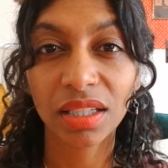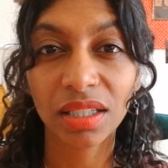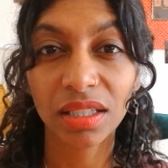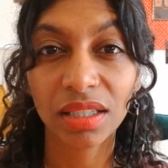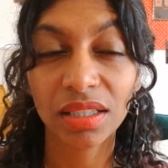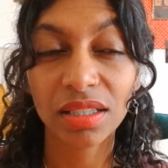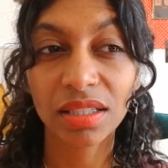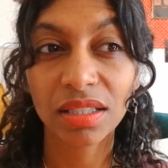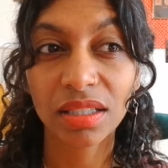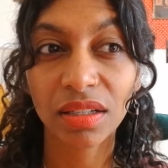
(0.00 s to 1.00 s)

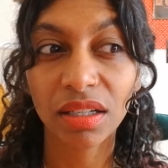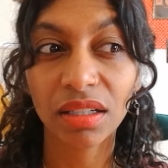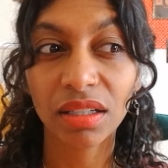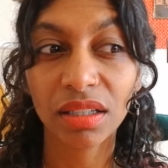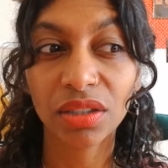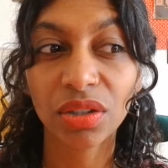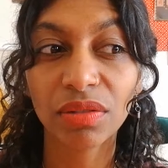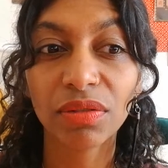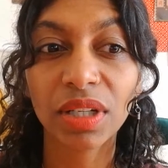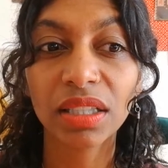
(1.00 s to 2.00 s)
is, you can
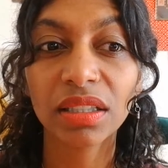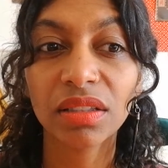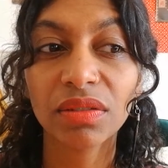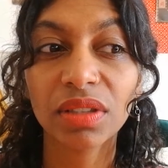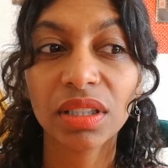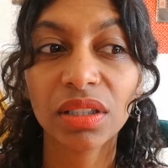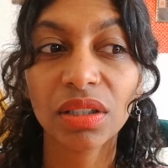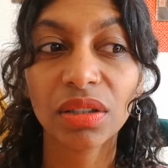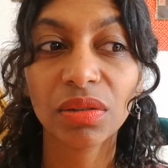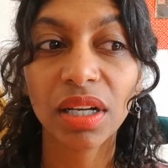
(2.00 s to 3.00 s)
find in the video